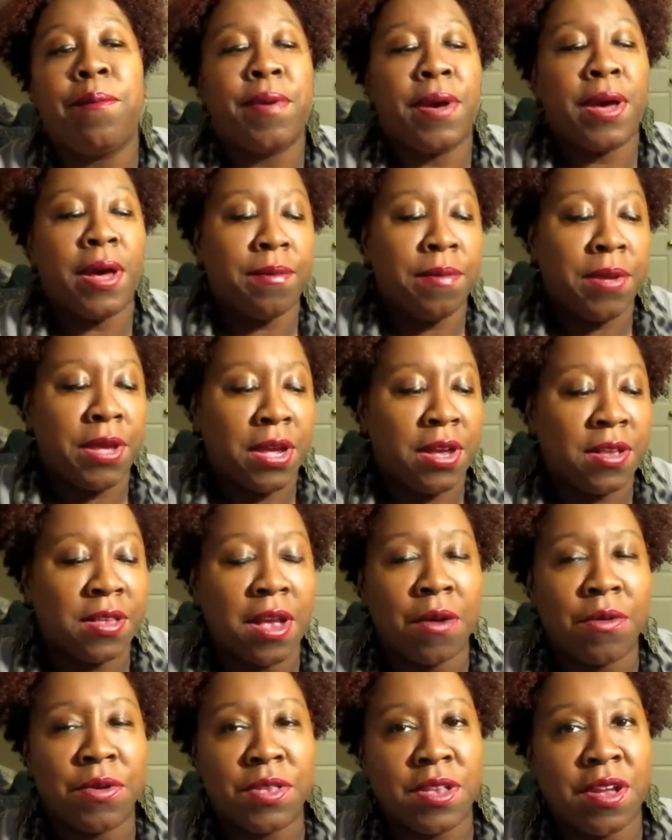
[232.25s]
But because
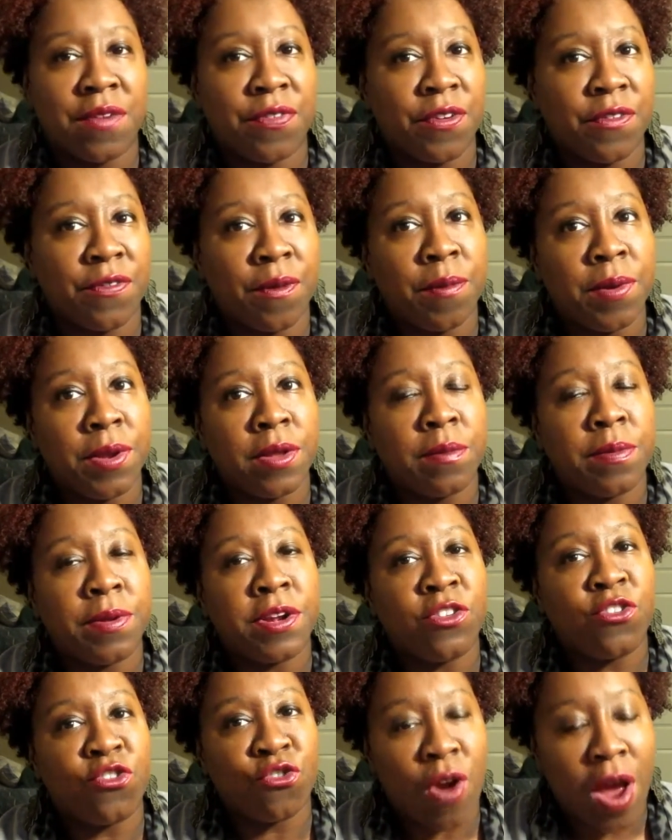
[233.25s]
I was suffering from a little
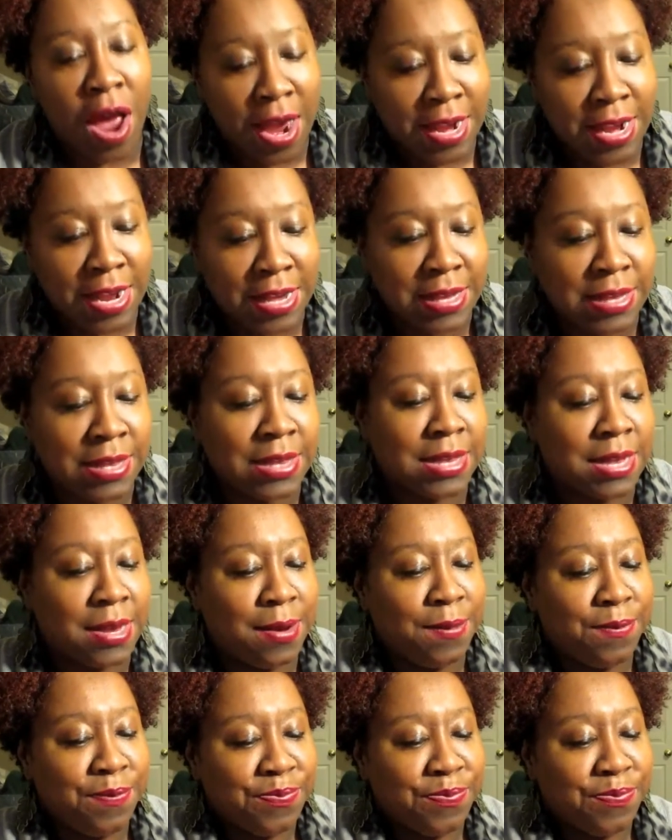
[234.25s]
bit of dryness,